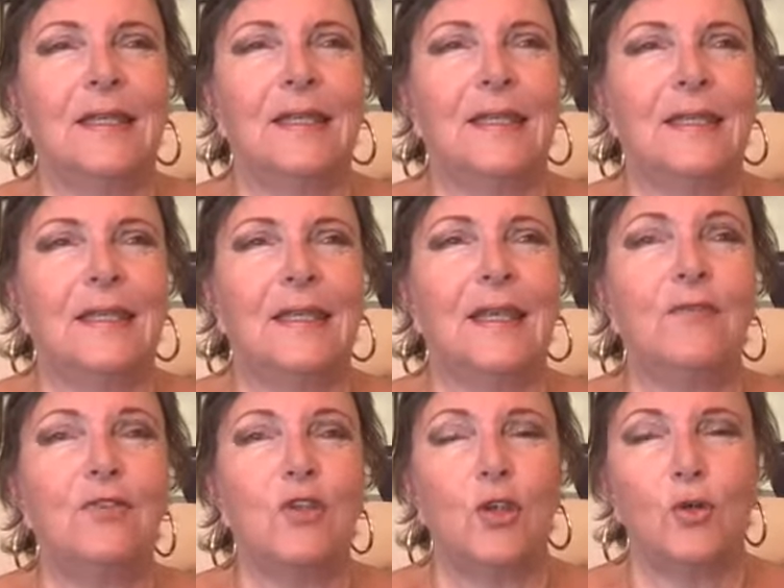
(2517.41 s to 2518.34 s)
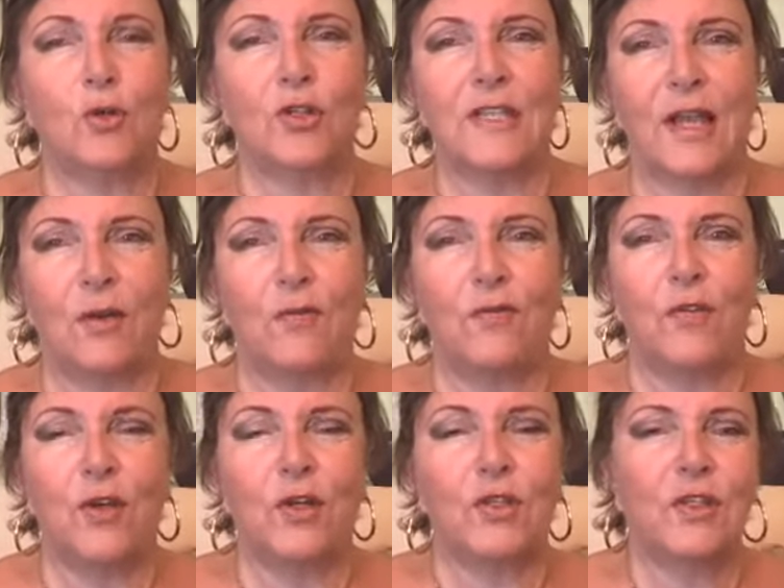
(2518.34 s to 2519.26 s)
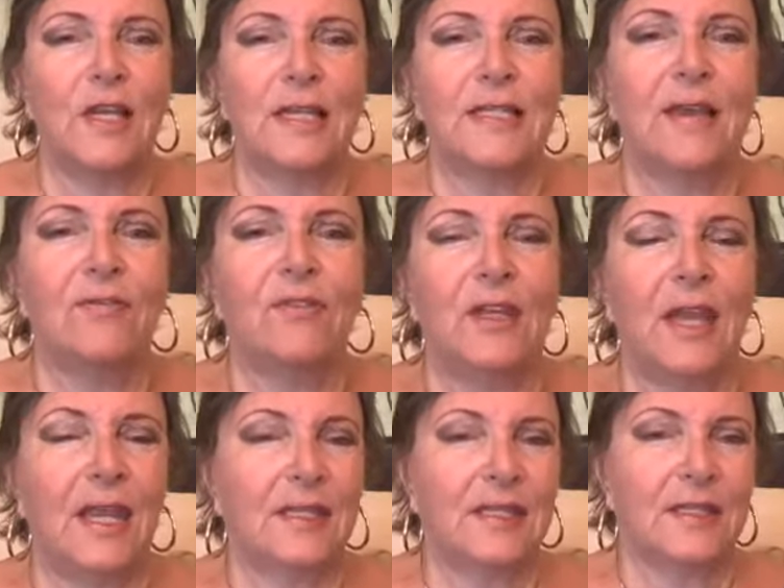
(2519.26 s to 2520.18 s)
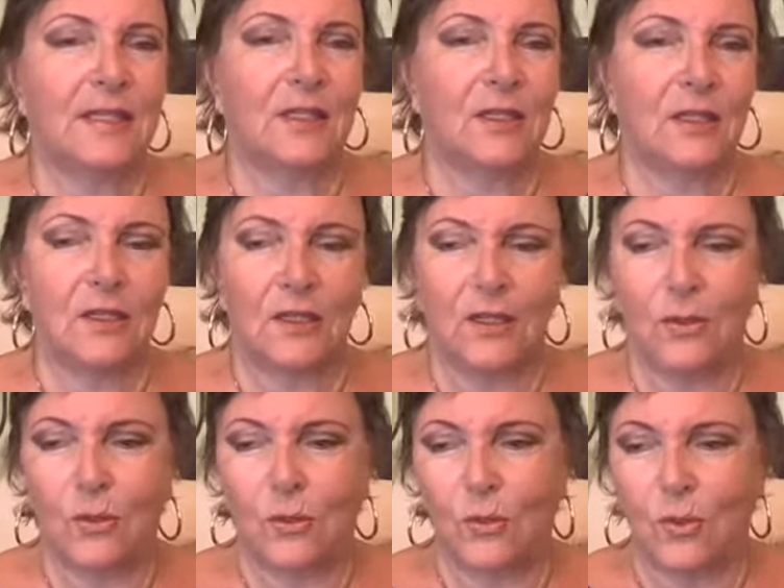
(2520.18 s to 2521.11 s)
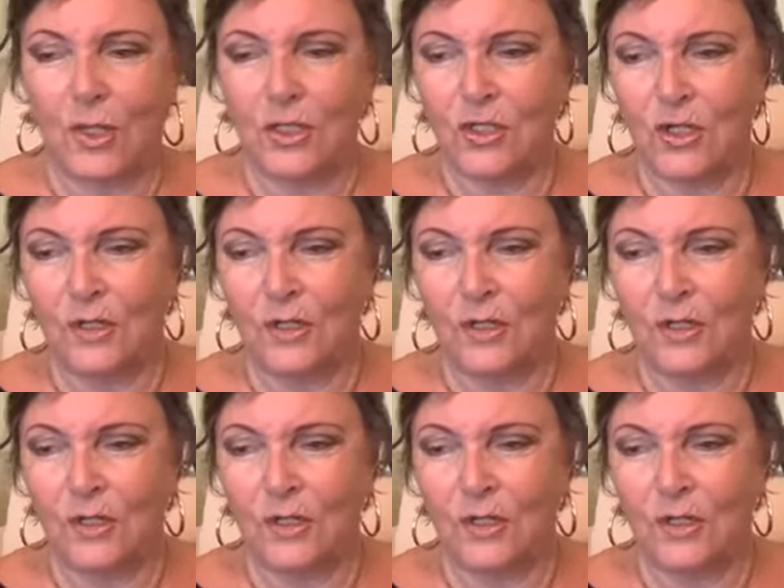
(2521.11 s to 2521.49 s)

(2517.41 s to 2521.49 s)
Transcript: Give to yourself first. Let's have the next question.